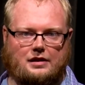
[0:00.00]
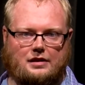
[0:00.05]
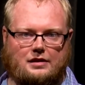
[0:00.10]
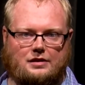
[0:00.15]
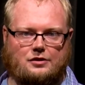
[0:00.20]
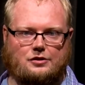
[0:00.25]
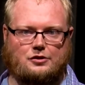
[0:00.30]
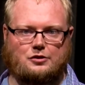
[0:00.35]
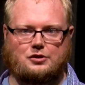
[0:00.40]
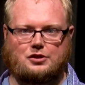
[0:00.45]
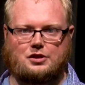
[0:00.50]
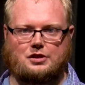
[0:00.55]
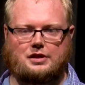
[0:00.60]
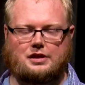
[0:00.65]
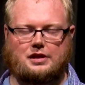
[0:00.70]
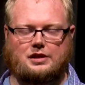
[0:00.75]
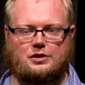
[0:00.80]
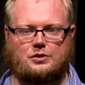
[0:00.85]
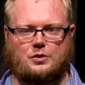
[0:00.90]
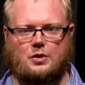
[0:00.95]
usually
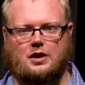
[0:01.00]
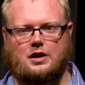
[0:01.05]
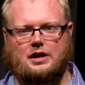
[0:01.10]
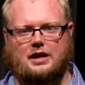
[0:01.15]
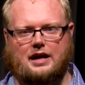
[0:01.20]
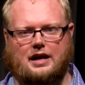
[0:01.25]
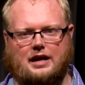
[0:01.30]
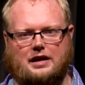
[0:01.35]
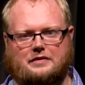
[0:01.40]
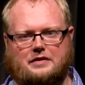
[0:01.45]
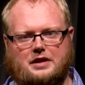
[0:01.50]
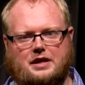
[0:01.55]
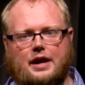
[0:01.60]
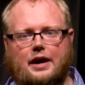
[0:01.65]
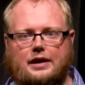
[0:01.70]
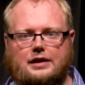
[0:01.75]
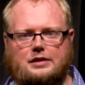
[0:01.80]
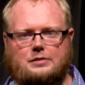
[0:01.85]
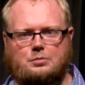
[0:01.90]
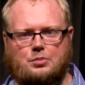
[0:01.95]
you are kind of a
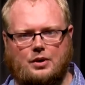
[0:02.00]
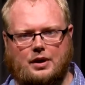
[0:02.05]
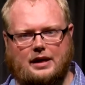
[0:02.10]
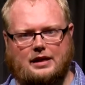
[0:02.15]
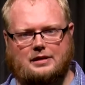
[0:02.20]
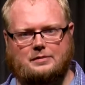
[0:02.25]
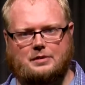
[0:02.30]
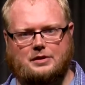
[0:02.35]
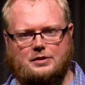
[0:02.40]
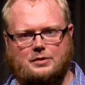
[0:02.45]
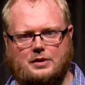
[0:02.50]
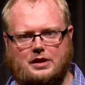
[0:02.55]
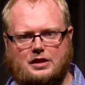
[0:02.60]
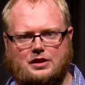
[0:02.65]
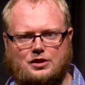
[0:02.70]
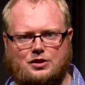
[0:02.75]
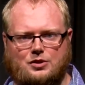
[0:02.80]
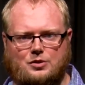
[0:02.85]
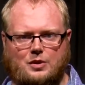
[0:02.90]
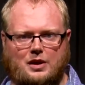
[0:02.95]
nice brace between
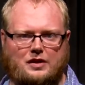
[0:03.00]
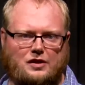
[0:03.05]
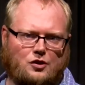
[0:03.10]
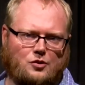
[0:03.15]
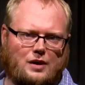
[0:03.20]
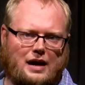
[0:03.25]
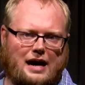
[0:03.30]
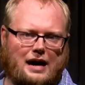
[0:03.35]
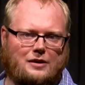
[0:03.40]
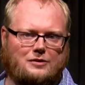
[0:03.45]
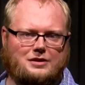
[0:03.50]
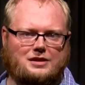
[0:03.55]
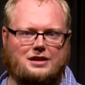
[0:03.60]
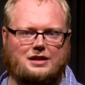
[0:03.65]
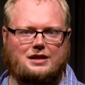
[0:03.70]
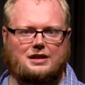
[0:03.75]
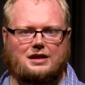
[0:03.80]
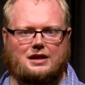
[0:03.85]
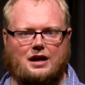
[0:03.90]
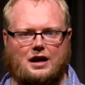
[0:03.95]
you and the ground
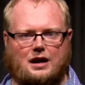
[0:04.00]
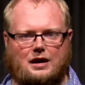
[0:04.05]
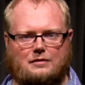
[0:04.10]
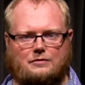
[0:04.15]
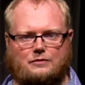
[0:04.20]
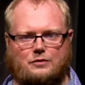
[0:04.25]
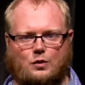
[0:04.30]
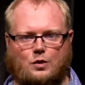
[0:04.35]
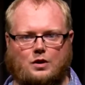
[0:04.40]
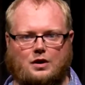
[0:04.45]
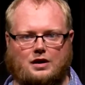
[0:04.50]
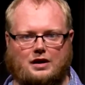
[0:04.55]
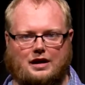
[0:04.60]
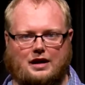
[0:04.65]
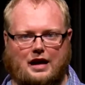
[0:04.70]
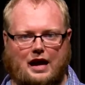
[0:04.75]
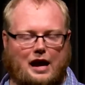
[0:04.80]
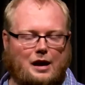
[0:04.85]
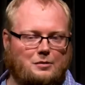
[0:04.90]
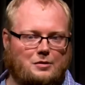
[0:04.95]
for
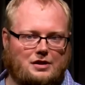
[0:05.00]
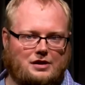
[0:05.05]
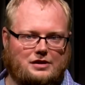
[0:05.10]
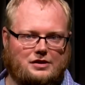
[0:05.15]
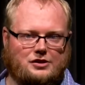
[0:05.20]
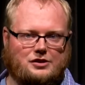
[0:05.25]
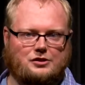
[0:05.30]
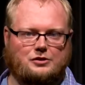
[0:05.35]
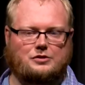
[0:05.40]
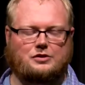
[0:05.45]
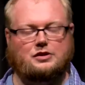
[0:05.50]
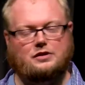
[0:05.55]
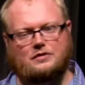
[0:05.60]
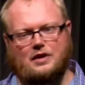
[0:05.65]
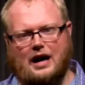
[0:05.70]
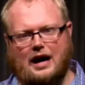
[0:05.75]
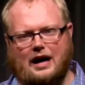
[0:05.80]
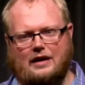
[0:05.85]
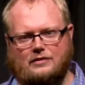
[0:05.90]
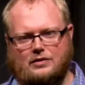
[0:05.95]
cameras to
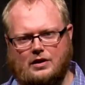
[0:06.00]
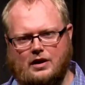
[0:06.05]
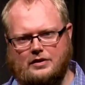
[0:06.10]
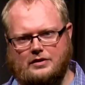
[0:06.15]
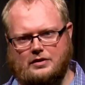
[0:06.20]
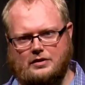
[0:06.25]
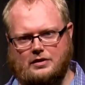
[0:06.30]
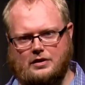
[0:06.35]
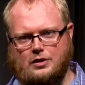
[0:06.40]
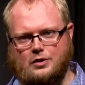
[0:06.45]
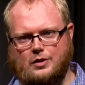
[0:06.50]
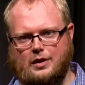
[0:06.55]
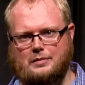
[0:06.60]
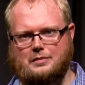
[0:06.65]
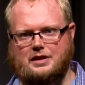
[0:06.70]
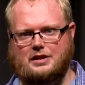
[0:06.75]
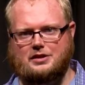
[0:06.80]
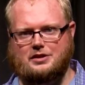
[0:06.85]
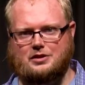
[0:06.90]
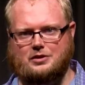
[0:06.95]
survive or other
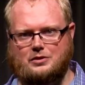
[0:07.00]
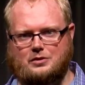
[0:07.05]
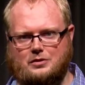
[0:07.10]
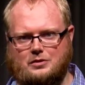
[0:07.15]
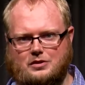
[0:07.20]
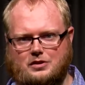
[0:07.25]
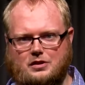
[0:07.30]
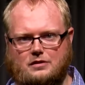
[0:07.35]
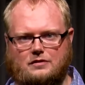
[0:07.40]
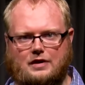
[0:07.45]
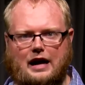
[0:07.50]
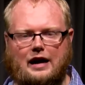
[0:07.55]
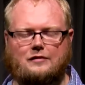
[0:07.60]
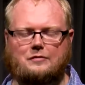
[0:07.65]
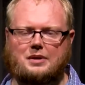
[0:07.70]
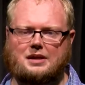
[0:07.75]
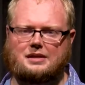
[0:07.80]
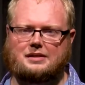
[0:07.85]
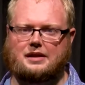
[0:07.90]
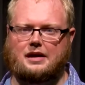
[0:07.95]
equipment to survive,
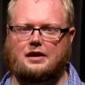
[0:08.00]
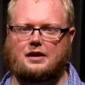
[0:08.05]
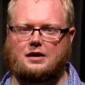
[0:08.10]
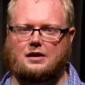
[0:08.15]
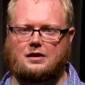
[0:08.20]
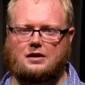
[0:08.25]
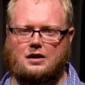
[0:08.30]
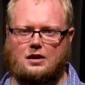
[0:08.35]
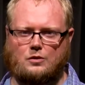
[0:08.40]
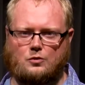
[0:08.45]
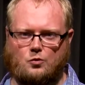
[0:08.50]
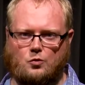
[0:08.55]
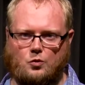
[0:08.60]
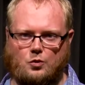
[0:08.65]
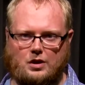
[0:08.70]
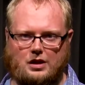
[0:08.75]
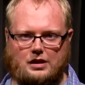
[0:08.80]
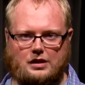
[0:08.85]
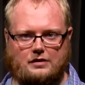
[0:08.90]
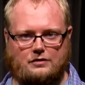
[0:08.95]
because they are
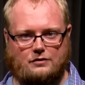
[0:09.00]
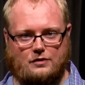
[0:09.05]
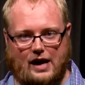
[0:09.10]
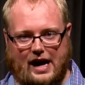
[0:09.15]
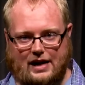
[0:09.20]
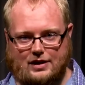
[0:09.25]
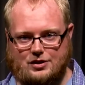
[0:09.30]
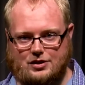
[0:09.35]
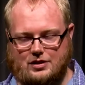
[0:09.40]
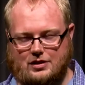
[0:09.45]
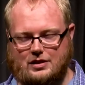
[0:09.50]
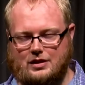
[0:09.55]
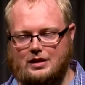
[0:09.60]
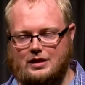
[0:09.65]
really fragile.